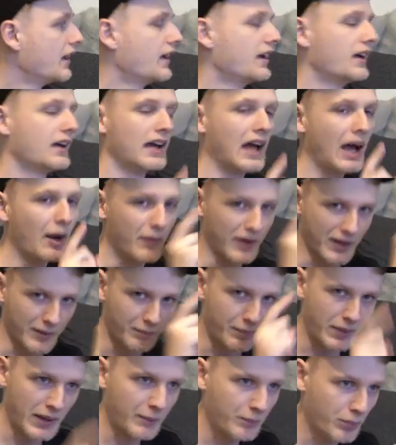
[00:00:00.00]
and we can
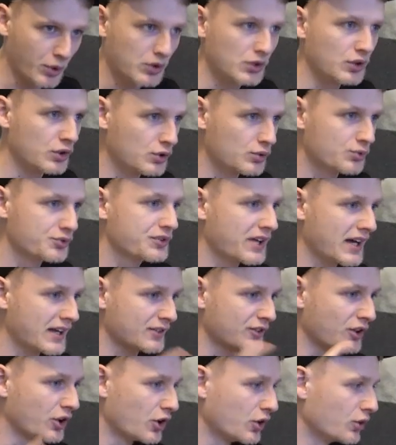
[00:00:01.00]
pinpoint whose dad's
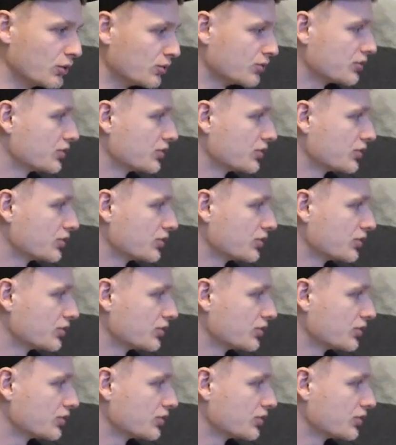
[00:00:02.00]
whose.